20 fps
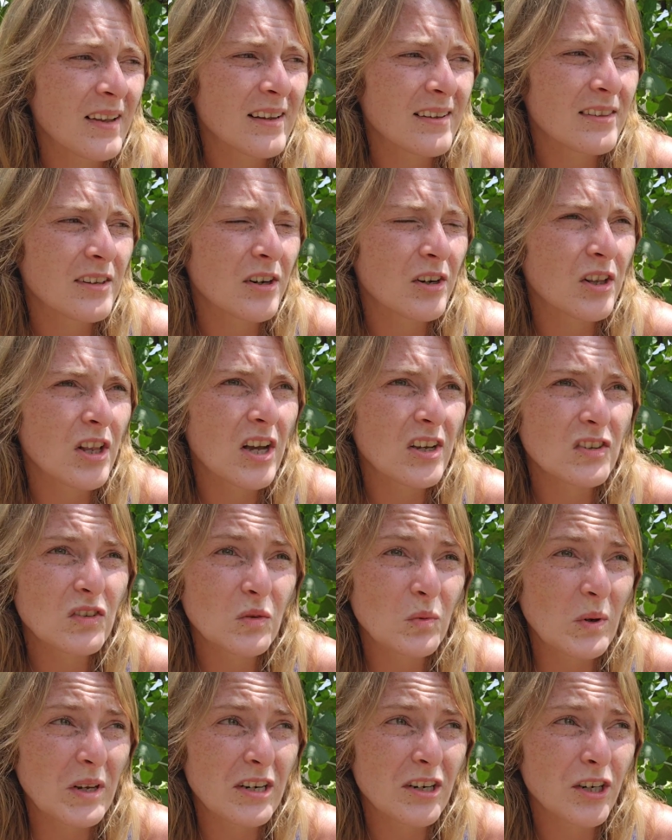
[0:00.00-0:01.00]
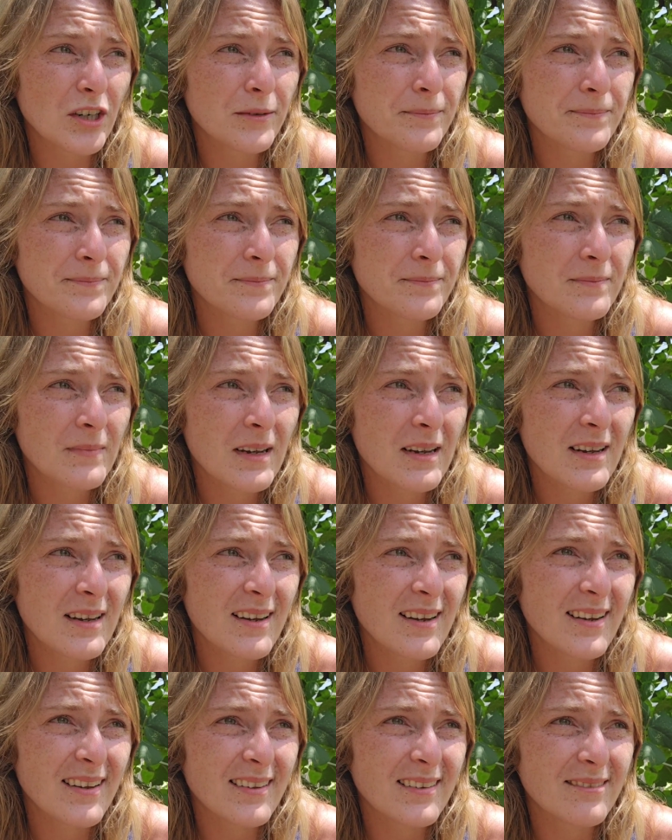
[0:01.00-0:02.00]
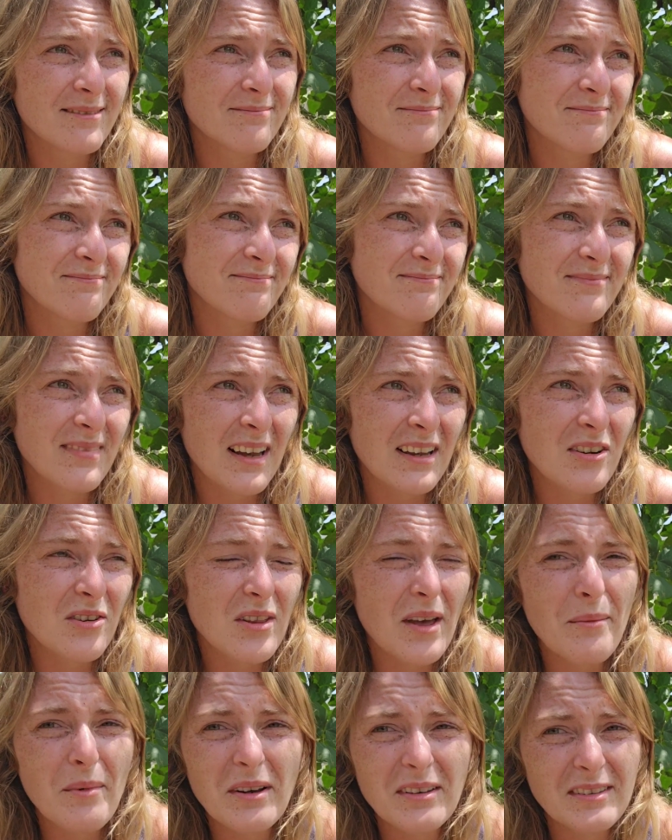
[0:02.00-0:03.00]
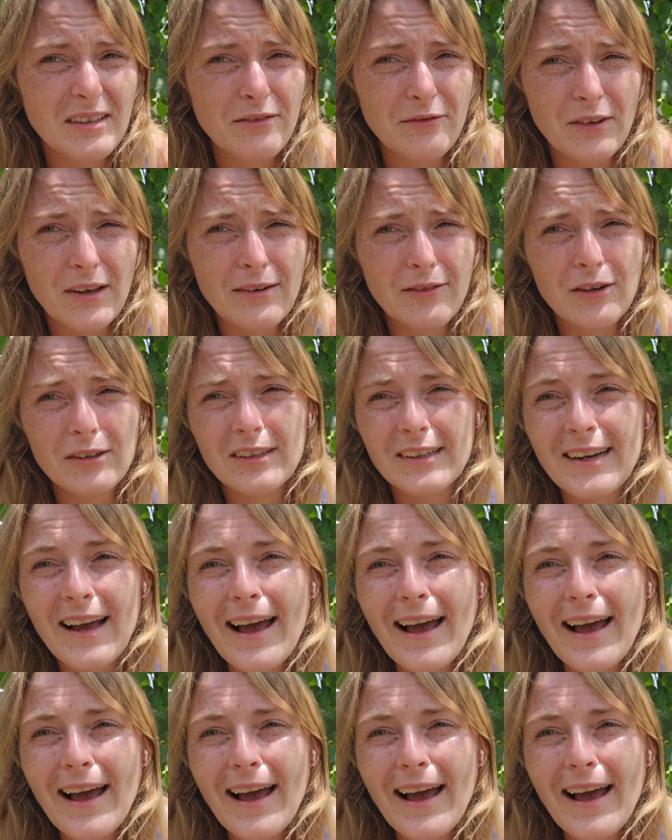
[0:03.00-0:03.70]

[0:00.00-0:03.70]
They're a lot sweeter. And I know that musky flavor, like,